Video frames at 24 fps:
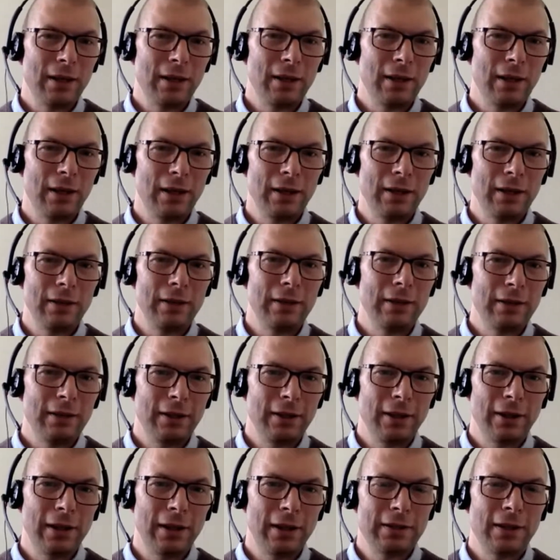
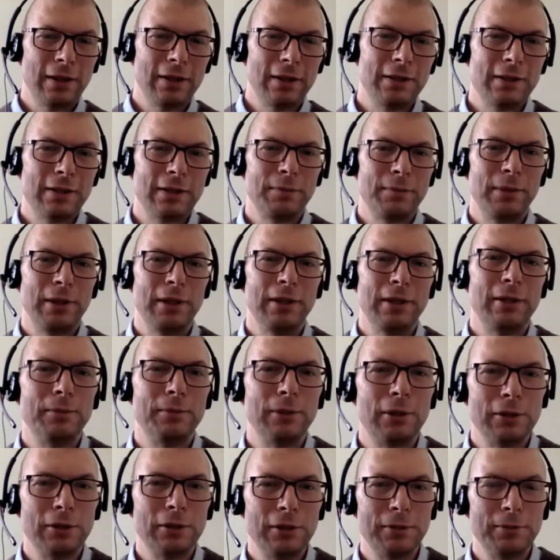there tends to be
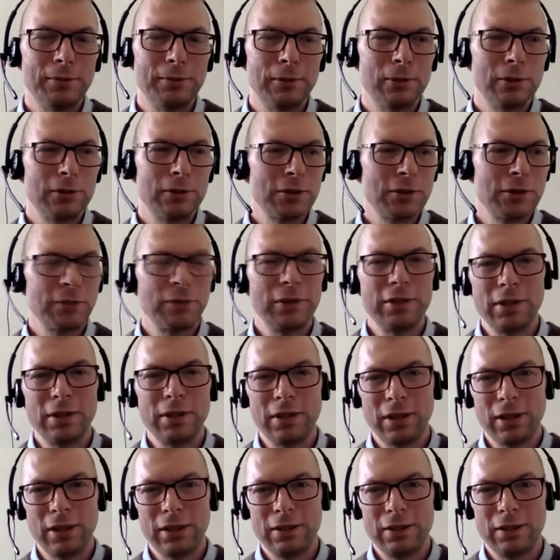the more
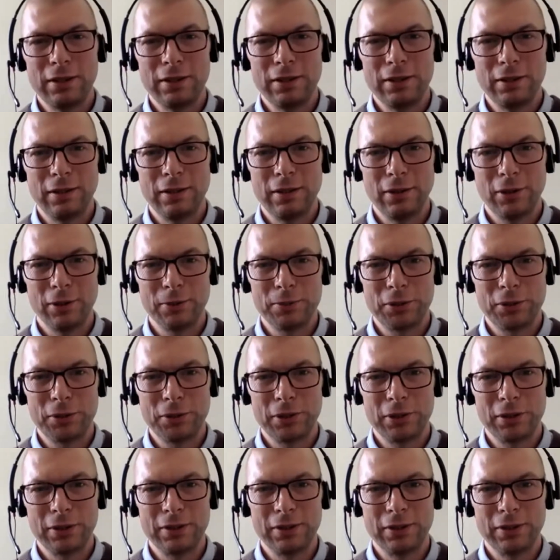sophisticated the
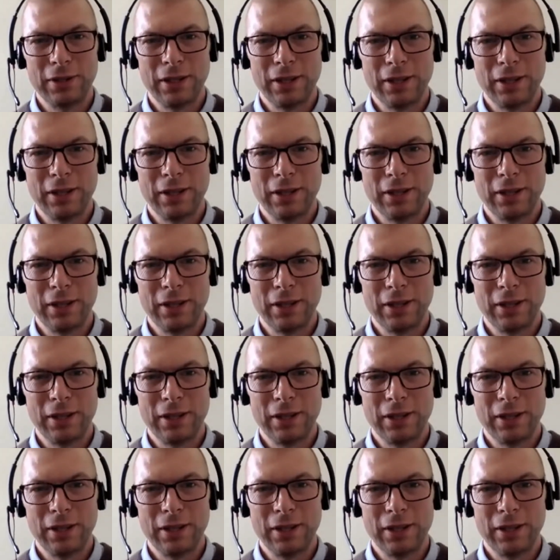option,